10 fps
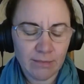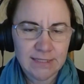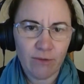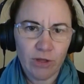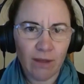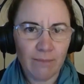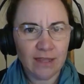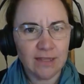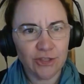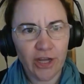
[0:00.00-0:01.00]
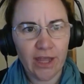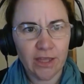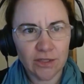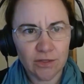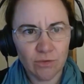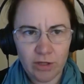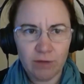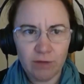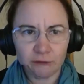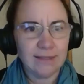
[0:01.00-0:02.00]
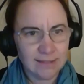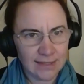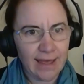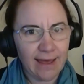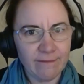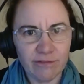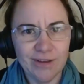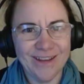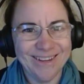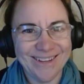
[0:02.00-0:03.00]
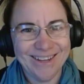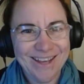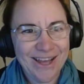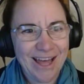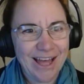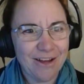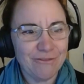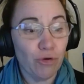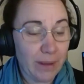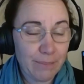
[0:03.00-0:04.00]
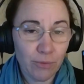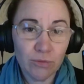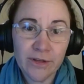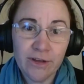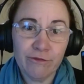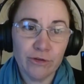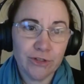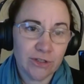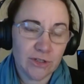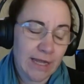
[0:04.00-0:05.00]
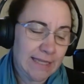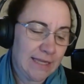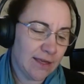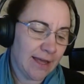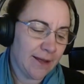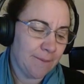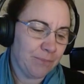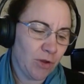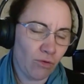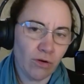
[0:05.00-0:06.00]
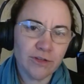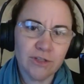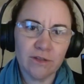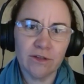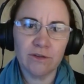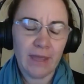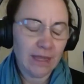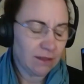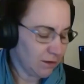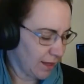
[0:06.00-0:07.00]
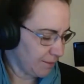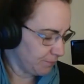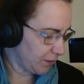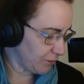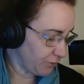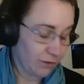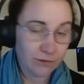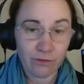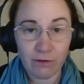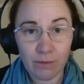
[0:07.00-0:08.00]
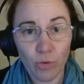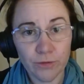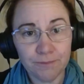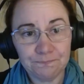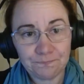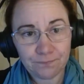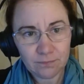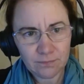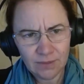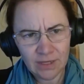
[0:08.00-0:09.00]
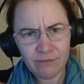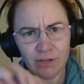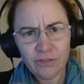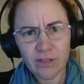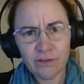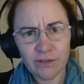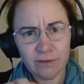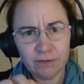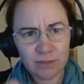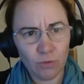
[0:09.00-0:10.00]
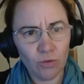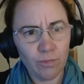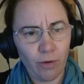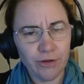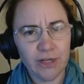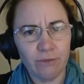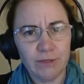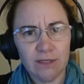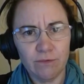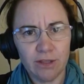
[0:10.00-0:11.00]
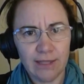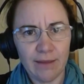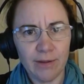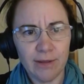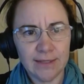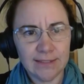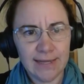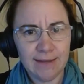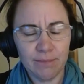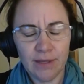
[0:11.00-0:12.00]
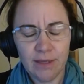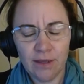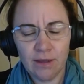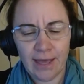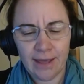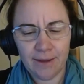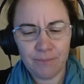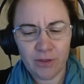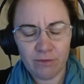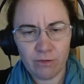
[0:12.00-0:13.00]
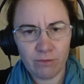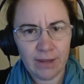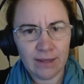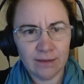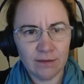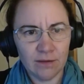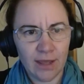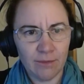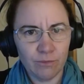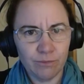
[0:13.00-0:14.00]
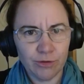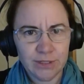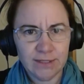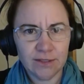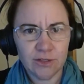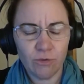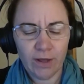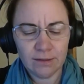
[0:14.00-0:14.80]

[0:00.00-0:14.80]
for people, for society across the domain is very important. Even in the small project we did with the Labour team that Regan presented so well, almost immediately you start talking about,